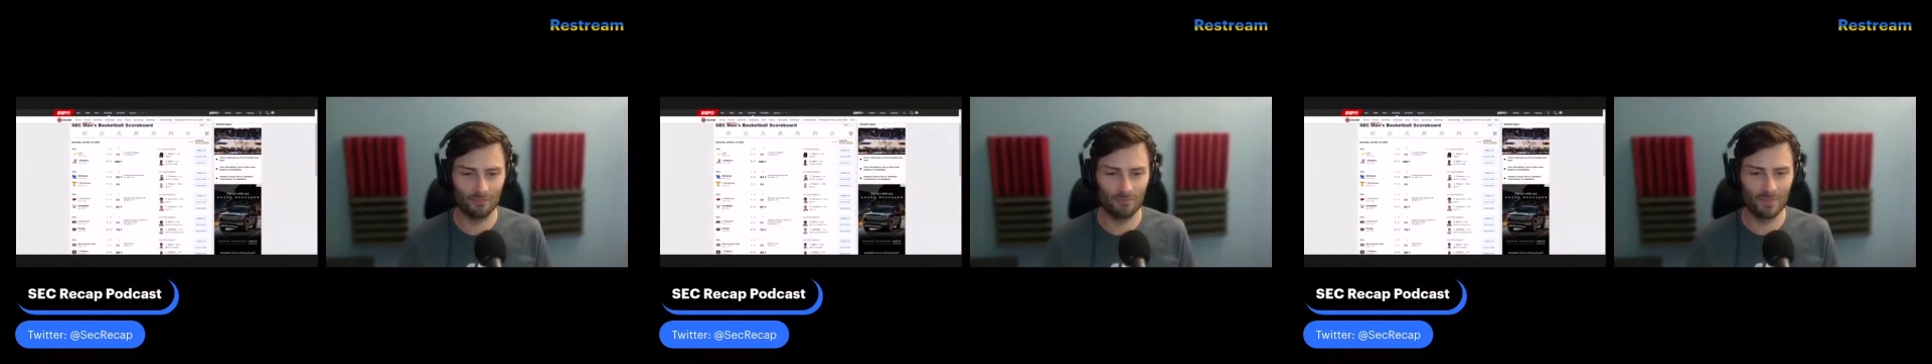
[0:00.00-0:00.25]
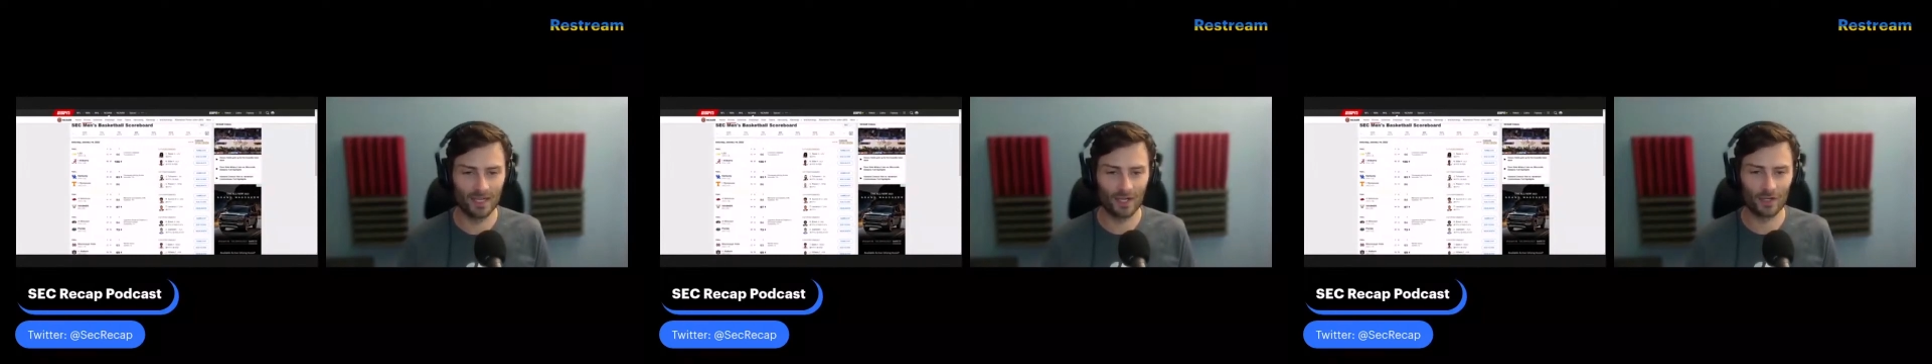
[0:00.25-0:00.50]

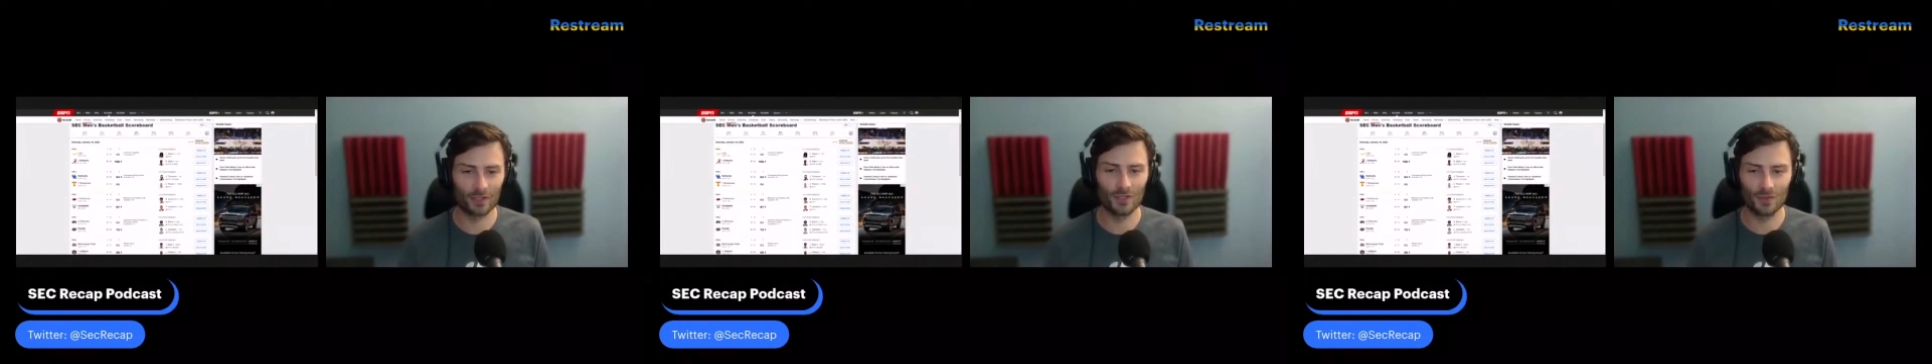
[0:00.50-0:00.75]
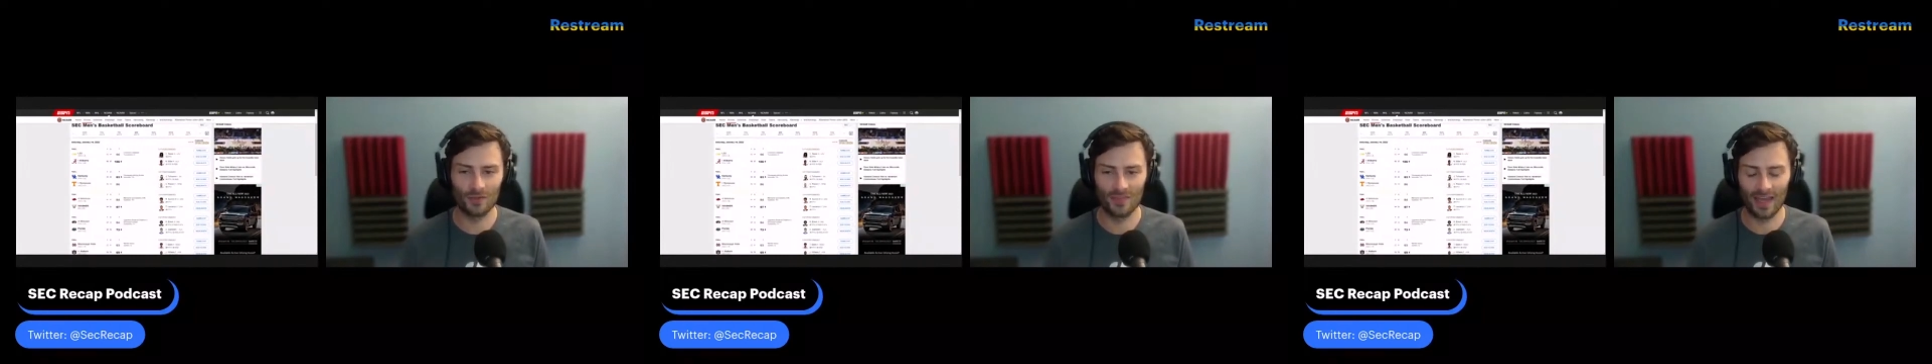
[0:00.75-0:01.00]
minute or
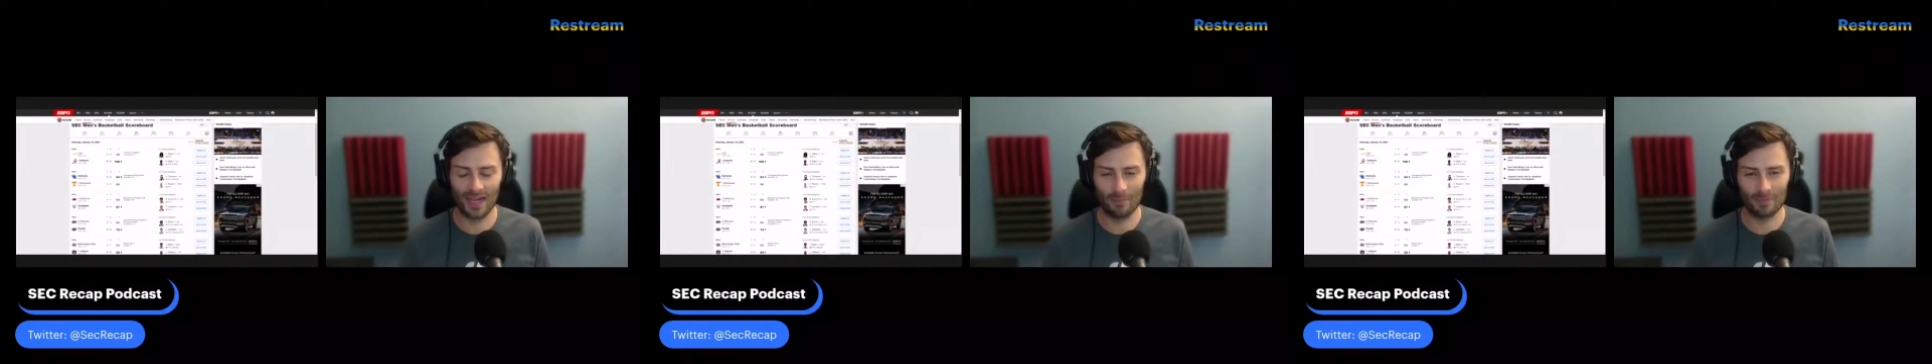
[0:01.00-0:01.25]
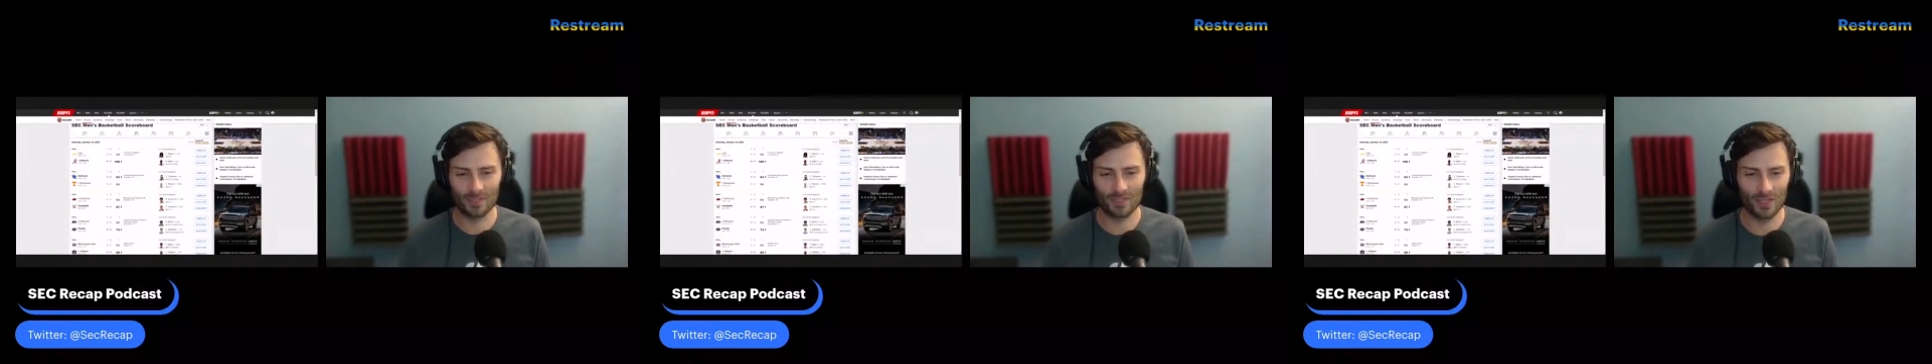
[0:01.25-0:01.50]
two of that
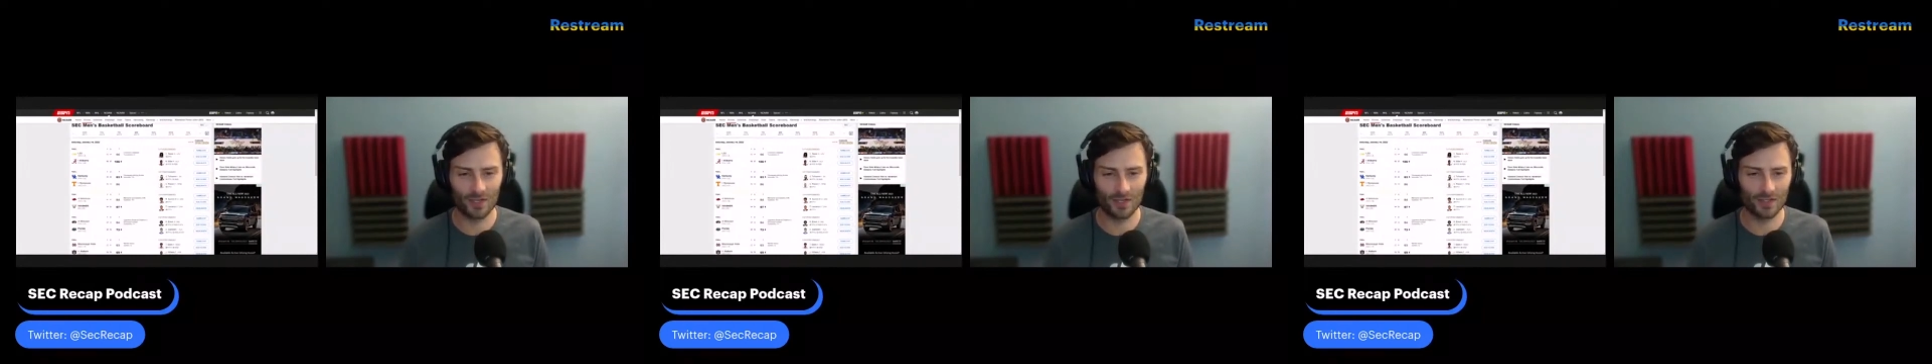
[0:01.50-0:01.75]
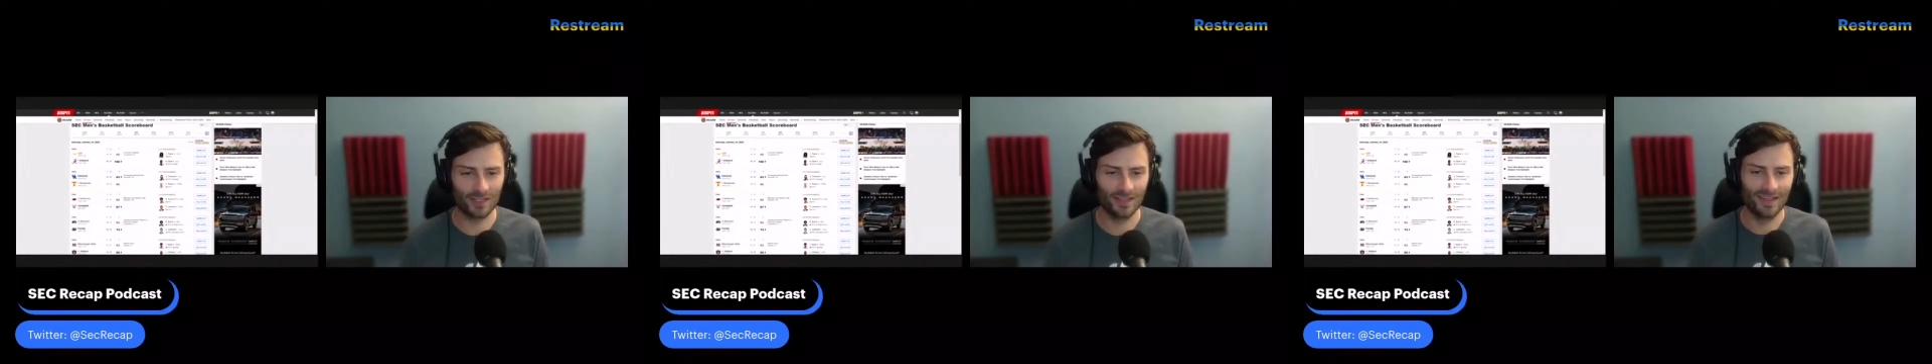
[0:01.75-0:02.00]

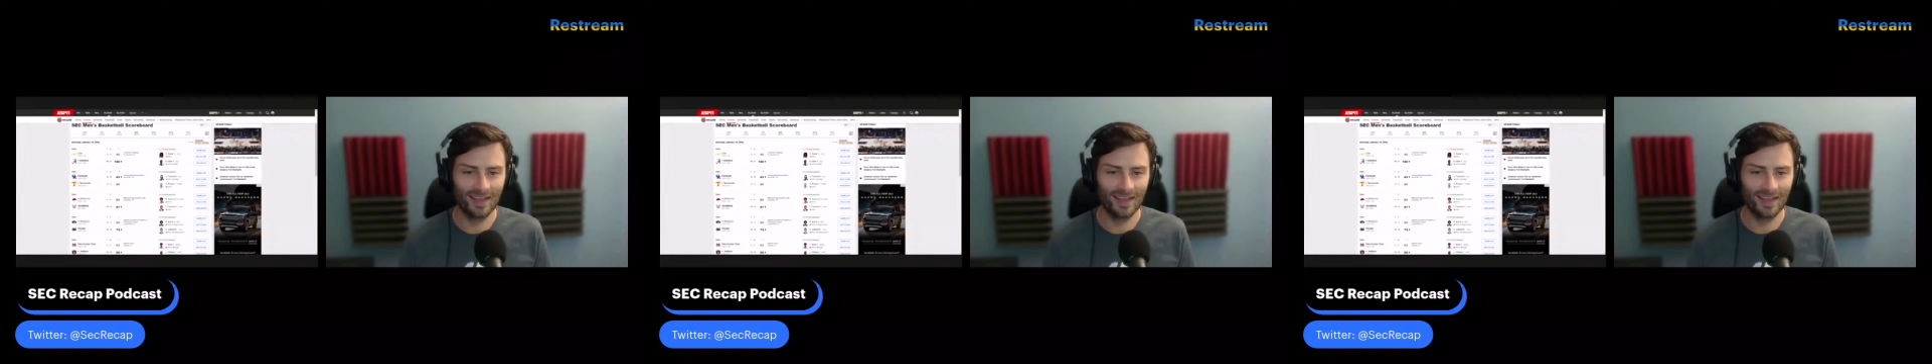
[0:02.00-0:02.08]
episode.